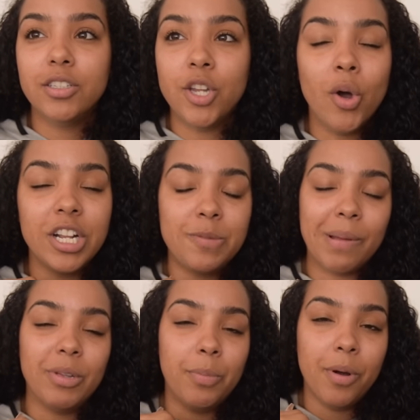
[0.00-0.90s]
don't
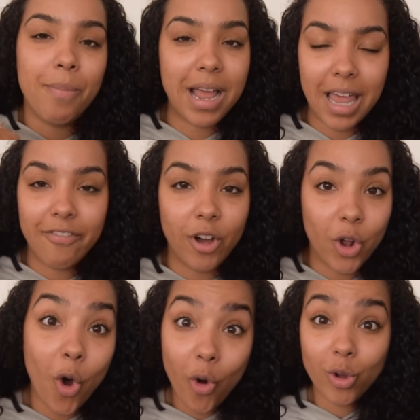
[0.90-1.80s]
expect me to put my life on
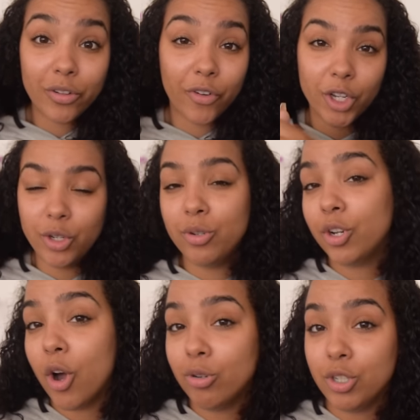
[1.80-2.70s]
hold for you to
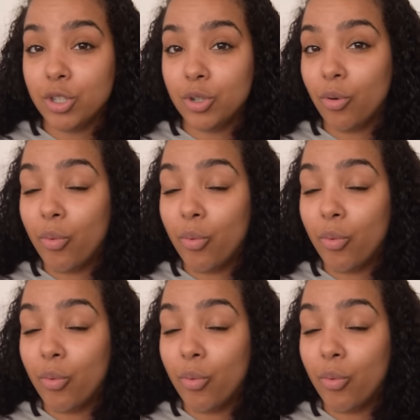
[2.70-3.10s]
go do